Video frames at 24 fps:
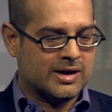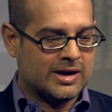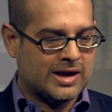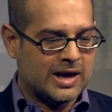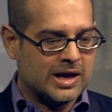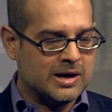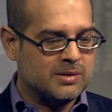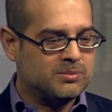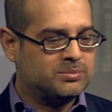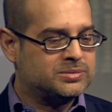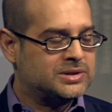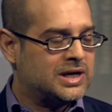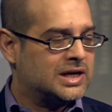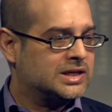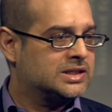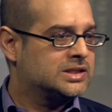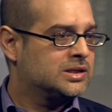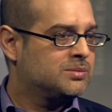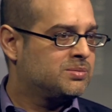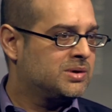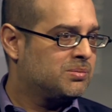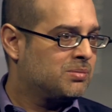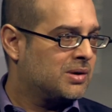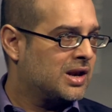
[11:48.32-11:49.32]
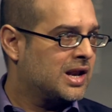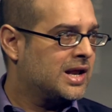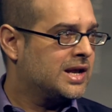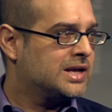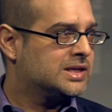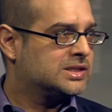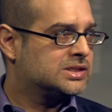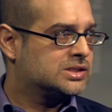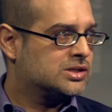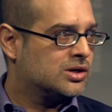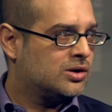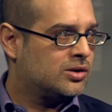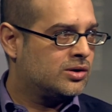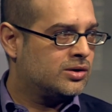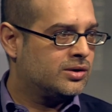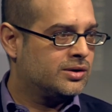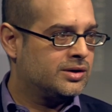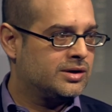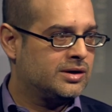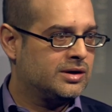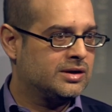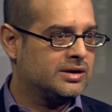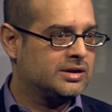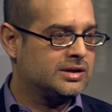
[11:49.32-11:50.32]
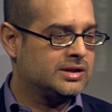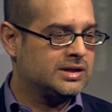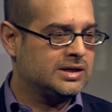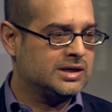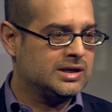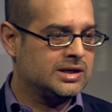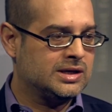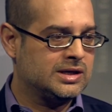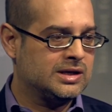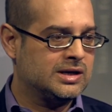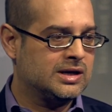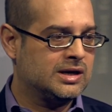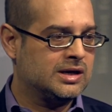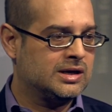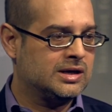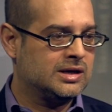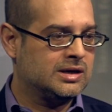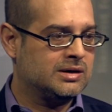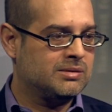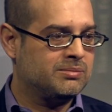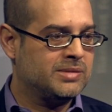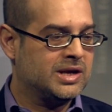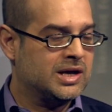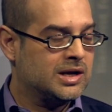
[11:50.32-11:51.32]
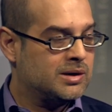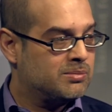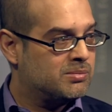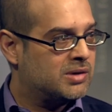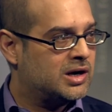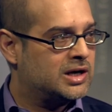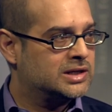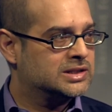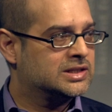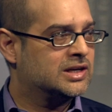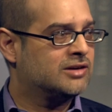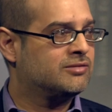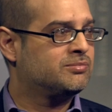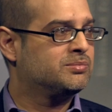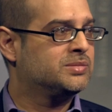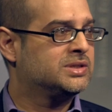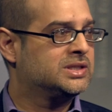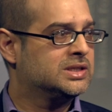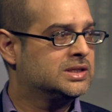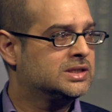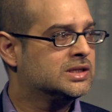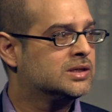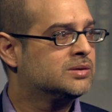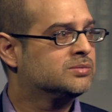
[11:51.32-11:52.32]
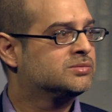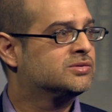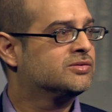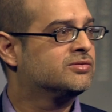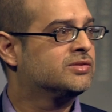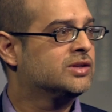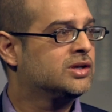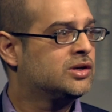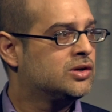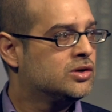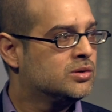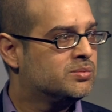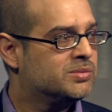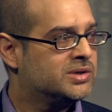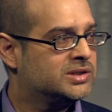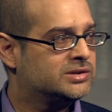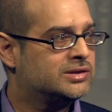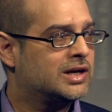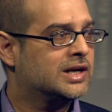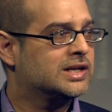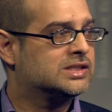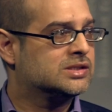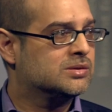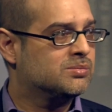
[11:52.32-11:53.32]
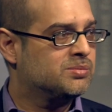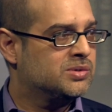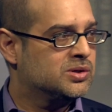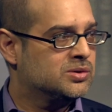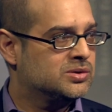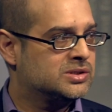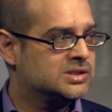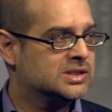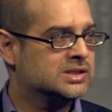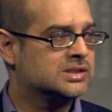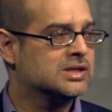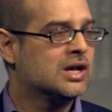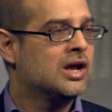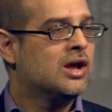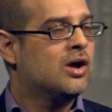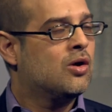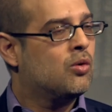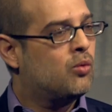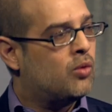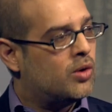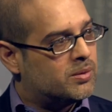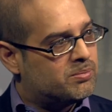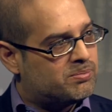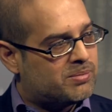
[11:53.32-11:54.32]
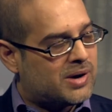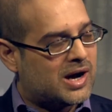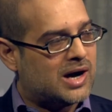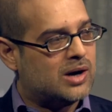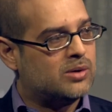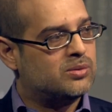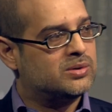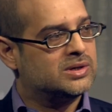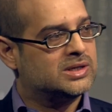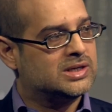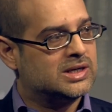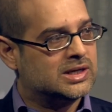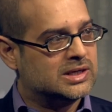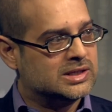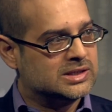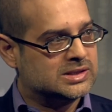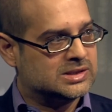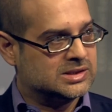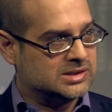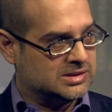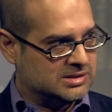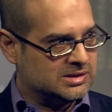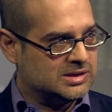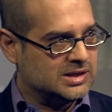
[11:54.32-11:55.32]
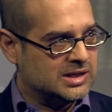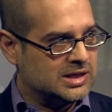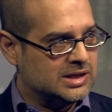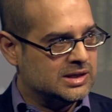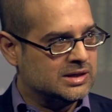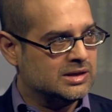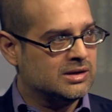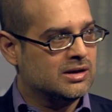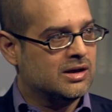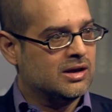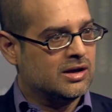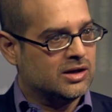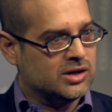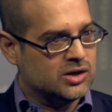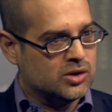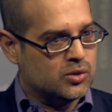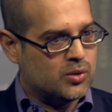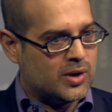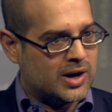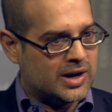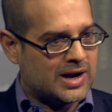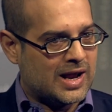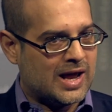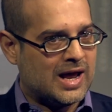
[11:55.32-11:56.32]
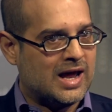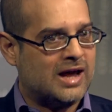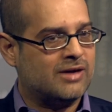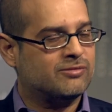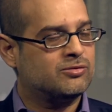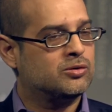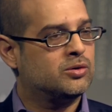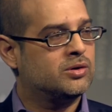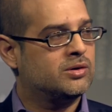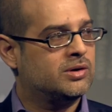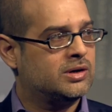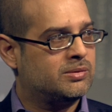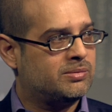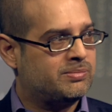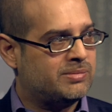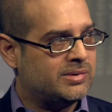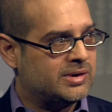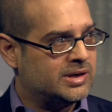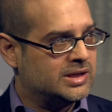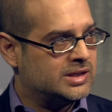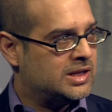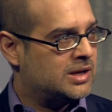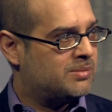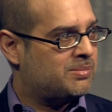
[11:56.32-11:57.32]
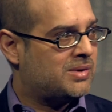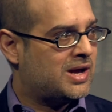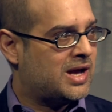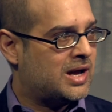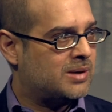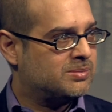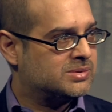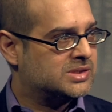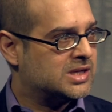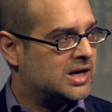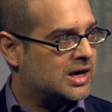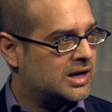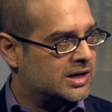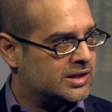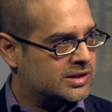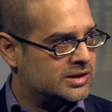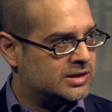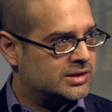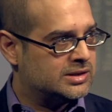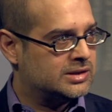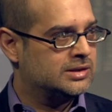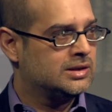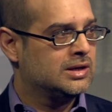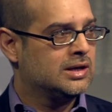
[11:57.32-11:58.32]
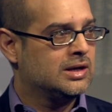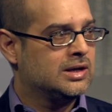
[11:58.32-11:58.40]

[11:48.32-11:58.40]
can pressure be placed on the uh, Myanmar government in terms of the human rights abuses? What power does the UN have, or uh, are there perhaps other